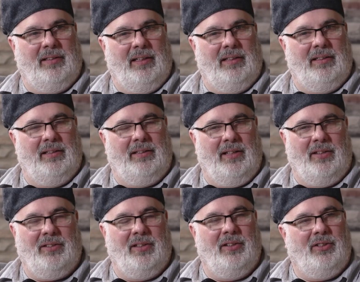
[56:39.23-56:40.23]
it
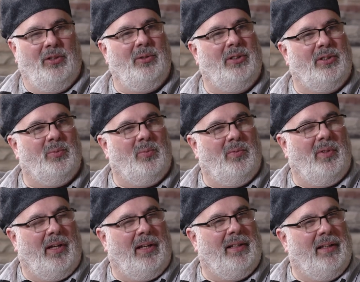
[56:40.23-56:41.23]
doesn't do as
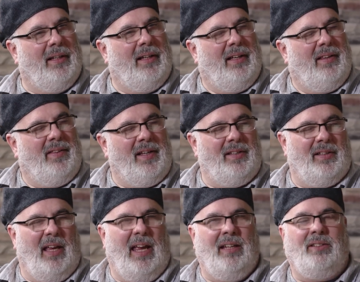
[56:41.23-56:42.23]
like these
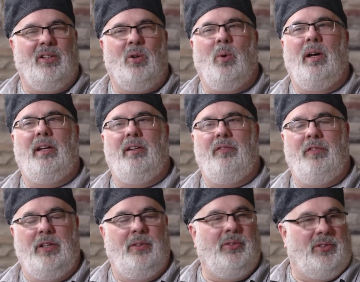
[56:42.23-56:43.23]
antiquated
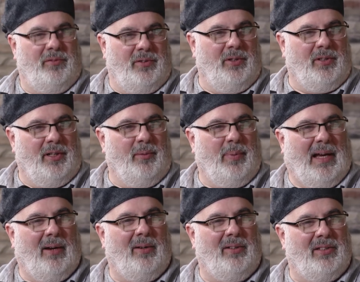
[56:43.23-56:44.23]
views of nuclear
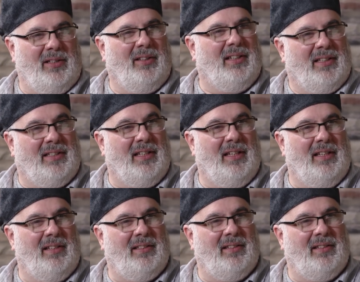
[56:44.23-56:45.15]
power still exist.